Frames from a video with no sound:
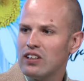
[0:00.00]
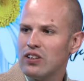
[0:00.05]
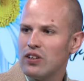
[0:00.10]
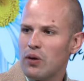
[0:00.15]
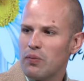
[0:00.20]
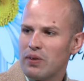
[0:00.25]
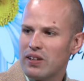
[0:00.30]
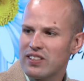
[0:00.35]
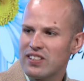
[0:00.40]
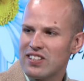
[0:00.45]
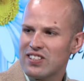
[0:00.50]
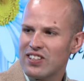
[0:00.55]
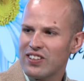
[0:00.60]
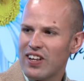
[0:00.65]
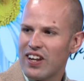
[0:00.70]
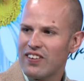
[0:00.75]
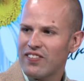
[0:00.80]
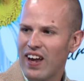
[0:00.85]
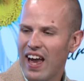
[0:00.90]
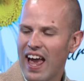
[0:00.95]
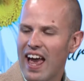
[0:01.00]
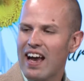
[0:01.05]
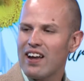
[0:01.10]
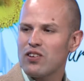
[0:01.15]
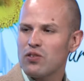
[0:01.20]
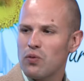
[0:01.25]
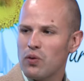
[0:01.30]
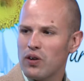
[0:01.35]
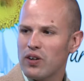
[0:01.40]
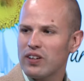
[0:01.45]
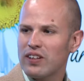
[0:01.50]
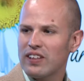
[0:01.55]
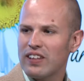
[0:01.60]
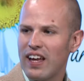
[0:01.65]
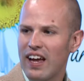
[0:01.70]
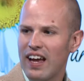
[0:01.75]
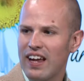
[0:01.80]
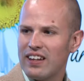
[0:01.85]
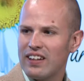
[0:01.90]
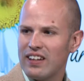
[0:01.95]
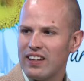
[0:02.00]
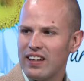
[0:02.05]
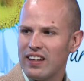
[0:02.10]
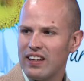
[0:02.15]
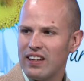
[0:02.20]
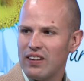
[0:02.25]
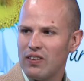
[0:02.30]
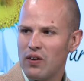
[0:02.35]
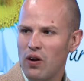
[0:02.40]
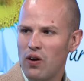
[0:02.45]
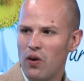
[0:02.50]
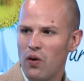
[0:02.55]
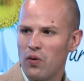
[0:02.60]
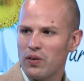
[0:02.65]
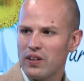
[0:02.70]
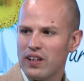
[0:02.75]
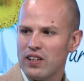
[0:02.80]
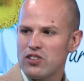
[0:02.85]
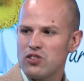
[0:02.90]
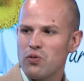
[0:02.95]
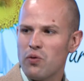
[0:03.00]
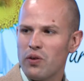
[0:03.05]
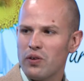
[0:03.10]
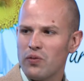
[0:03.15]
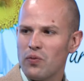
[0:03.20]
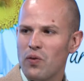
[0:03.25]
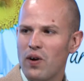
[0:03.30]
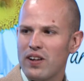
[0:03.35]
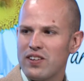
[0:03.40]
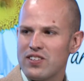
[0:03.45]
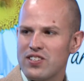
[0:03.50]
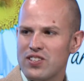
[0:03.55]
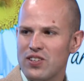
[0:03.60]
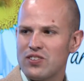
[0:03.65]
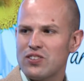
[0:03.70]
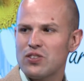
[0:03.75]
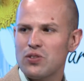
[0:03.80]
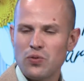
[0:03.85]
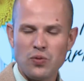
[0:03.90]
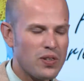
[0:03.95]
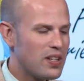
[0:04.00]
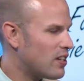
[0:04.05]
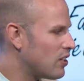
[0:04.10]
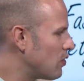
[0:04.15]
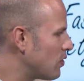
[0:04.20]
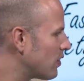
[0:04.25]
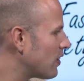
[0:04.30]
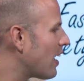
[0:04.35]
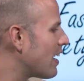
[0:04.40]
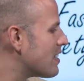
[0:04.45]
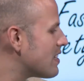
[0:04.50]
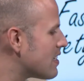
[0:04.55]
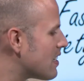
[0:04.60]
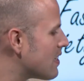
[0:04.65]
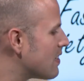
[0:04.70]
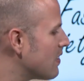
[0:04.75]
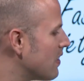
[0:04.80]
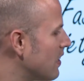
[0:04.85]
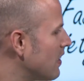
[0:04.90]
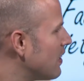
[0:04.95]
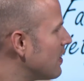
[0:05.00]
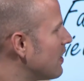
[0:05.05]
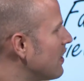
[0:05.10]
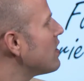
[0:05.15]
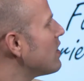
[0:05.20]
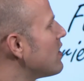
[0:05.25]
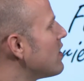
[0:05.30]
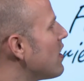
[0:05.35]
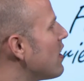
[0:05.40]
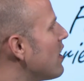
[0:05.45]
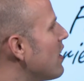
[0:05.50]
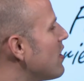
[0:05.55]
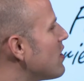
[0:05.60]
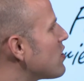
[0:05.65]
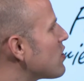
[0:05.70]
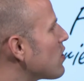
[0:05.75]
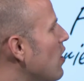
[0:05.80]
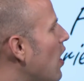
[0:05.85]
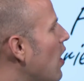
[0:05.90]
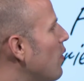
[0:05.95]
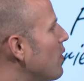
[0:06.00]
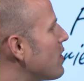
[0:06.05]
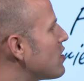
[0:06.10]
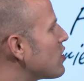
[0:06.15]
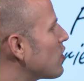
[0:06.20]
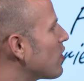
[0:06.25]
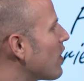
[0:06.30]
you know, because that's a lot of handwork that only gets worn once, so to reutilize it is always